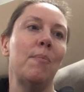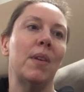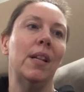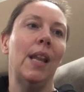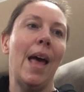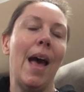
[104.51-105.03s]

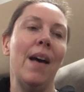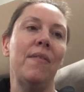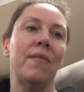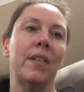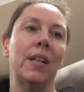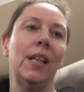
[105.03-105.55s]
and
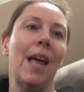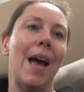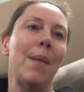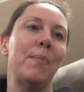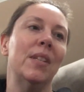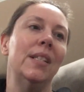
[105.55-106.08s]
laugh and
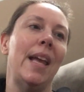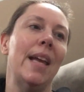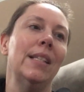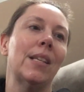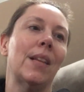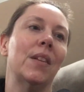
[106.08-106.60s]
clap and
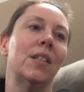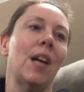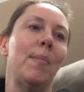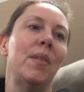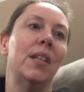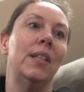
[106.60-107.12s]
dance on the
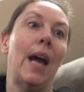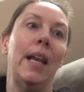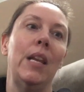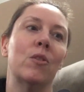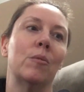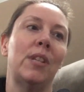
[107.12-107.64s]
top of the
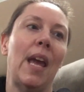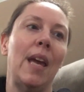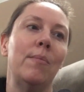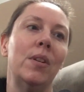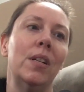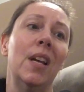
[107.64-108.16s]
dining room
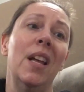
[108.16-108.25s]
table.